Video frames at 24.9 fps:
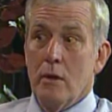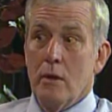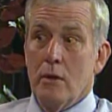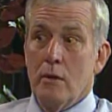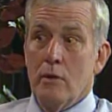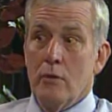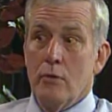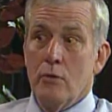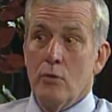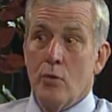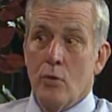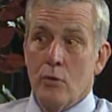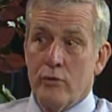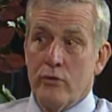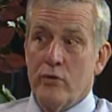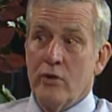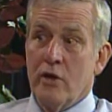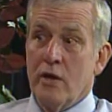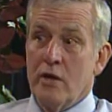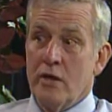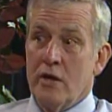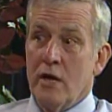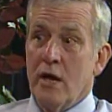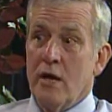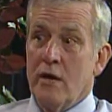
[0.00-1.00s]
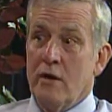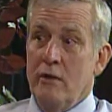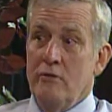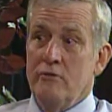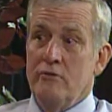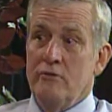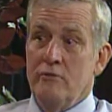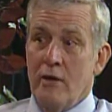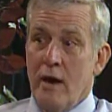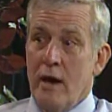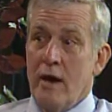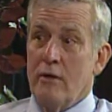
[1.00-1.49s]
Northern
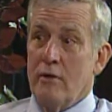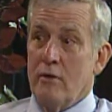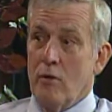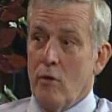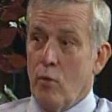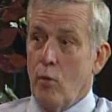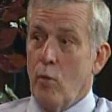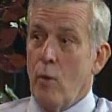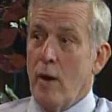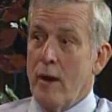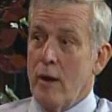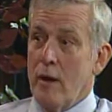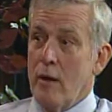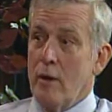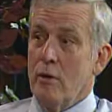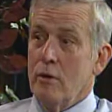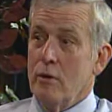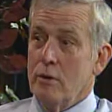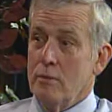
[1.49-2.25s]
Kentucky's not aware.